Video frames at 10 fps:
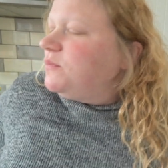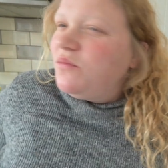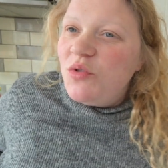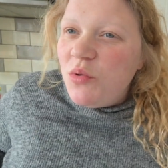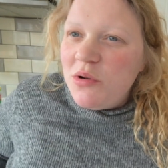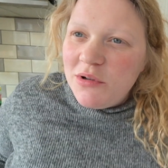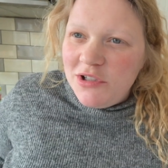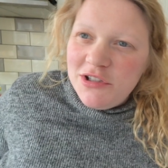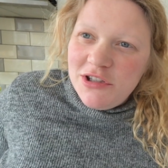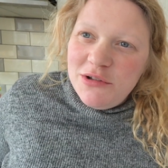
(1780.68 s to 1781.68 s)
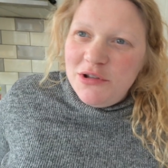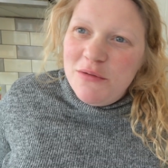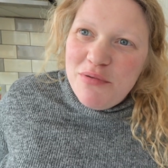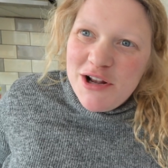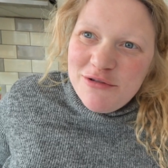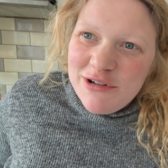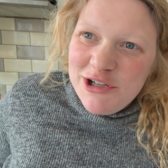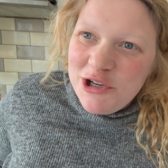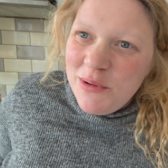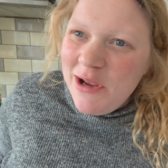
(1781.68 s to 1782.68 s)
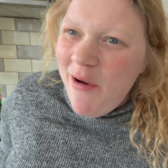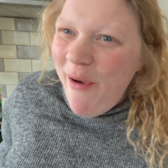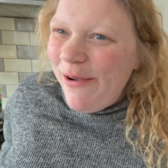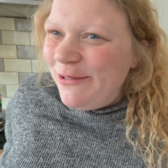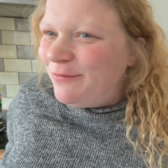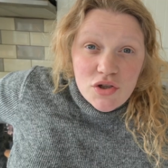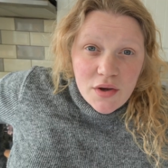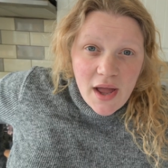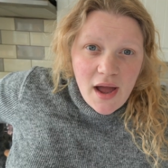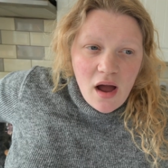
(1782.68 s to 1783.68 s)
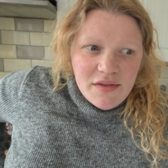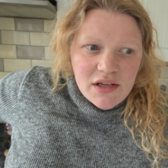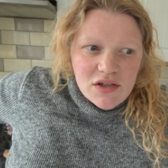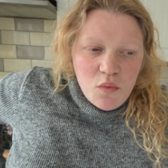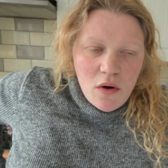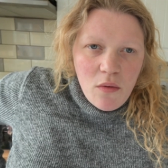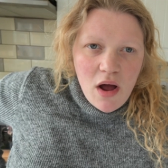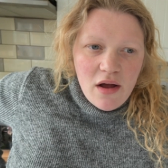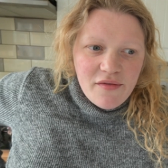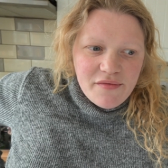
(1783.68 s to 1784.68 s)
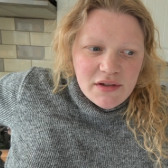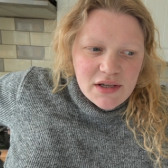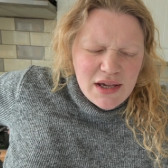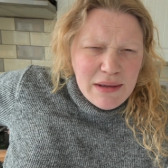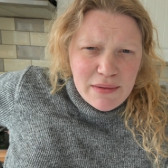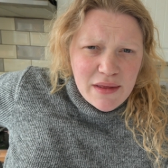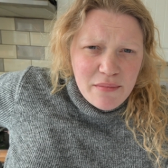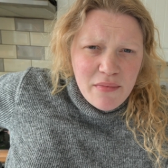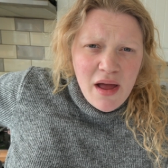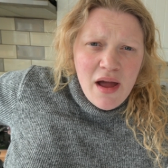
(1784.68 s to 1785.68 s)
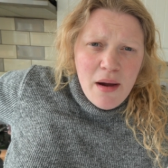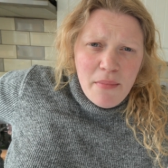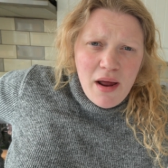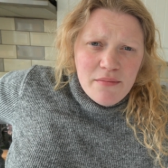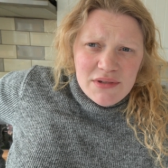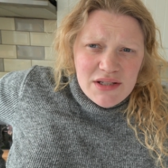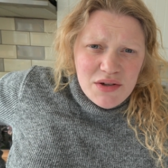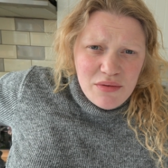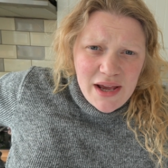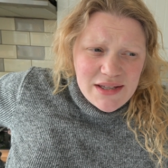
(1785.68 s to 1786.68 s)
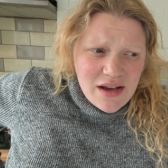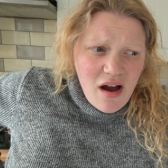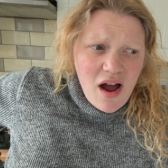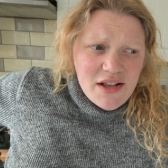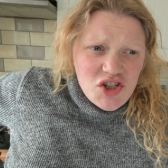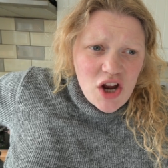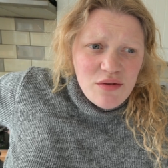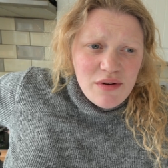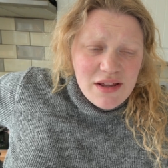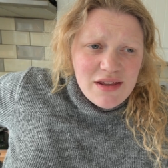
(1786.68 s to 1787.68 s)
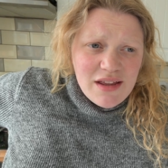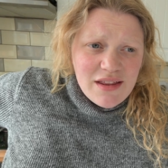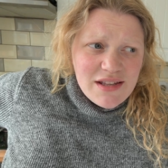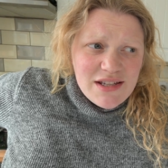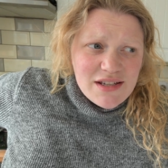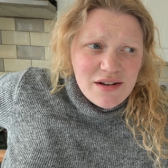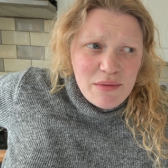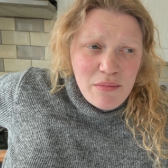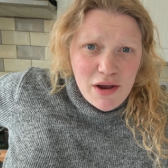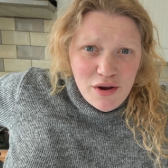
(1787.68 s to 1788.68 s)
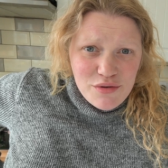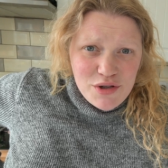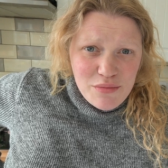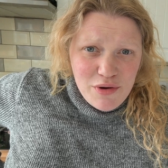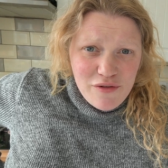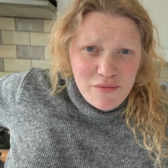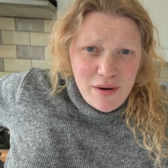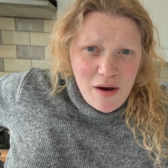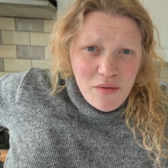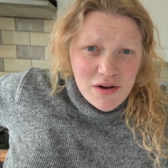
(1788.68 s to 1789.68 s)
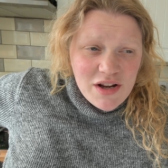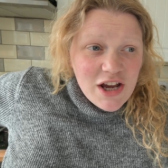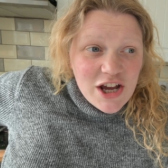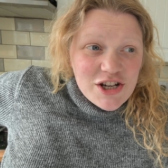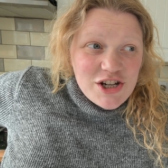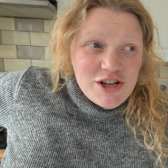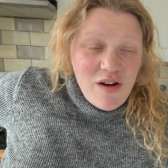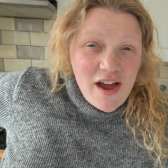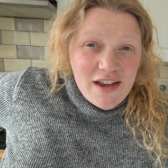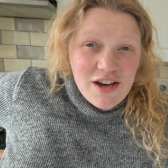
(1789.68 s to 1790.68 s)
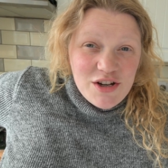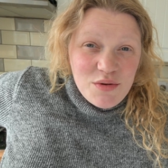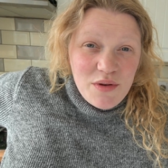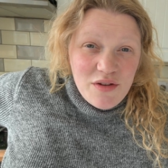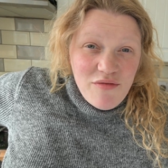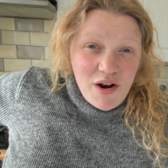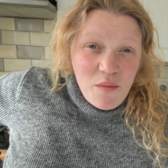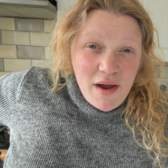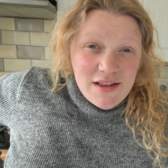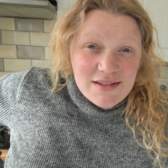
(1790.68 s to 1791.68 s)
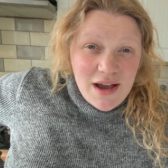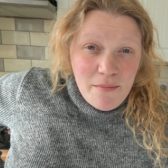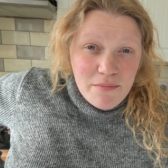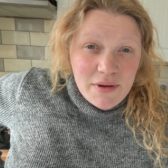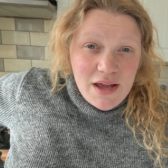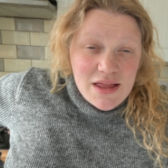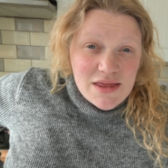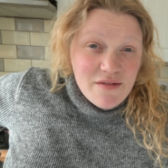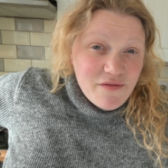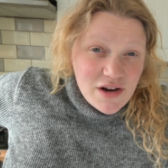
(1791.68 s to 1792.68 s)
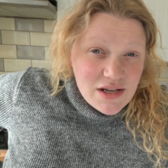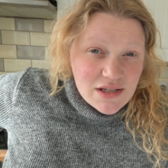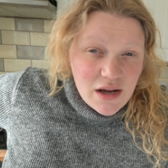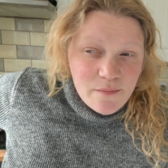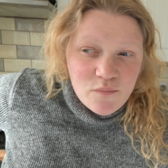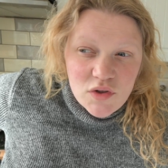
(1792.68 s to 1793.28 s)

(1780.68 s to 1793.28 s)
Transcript: It's awkward because the bread's really chewy. So yeah, I think it's well worth keeping them plums until later. I genuinely think that this is going to be my go-to move from now on. Just like doing the runaway and dump in the freezer.